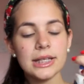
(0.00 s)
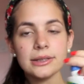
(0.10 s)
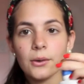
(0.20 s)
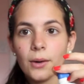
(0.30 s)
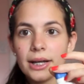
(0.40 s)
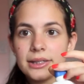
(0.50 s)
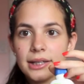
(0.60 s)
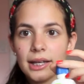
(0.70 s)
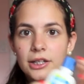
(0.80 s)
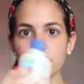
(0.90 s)
So I
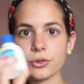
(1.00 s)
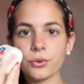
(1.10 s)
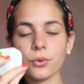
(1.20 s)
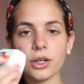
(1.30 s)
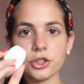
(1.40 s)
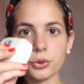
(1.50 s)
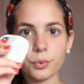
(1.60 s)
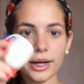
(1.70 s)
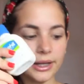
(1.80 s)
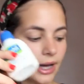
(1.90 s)
decided to
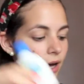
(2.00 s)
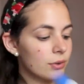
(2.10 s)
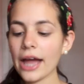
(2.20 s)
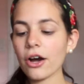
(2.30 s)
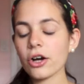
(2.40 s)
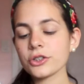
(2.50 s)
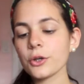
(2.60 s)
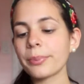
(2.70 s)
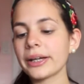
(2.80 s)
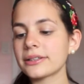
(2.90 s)
try it out. I
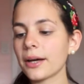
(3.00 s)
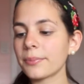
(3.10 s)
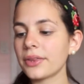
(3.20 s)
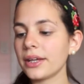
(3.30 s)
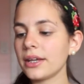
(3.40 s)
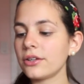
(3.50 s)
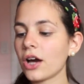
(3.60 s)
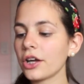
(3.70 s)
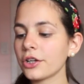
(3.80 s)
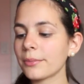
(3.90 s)
also picked up the
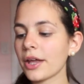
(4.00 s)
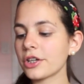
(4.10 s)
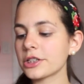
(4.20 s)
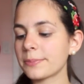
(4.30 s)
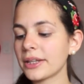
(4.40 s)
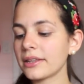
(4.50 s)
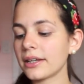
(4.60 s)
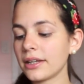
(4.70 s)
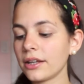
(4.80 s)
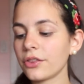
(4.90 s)
Not Your Mother's Beat the
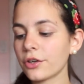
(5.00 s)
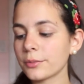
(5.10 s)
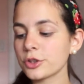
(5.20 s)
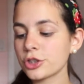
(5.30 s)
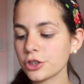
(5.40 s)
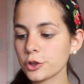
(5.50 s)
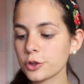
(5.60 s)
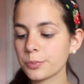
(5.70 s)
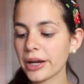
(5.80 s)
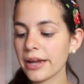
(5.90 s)
Heat Thermal
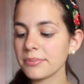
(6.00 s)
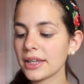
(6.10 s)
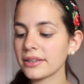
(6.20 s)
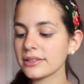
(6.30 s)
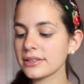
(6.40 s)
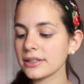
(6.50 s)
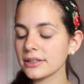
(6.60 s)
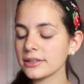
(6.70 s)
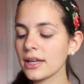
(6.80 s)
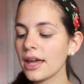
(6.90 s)
Shield Spray and this
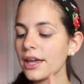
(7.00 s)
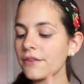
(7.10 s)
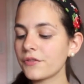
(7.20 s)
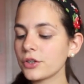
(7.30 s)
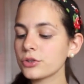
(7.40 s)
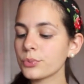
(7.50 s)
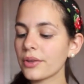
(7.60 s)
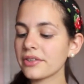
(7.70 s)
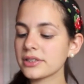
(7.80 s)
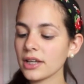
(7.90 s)
is infused
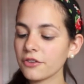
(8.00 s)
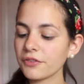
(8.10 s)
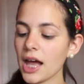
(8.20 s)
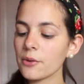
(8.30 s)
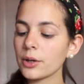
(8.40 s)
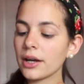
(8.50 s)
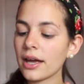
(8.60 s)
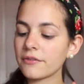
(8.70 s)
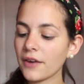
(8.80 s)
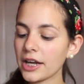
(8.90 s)
with sunflower
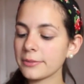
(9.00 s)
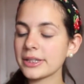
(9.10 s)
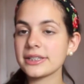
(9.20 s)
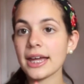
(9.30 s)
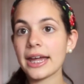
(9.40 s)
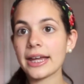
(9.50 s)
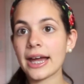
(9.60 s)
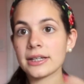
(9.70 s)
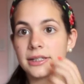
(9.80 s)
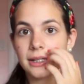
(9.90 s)
and vitamins A and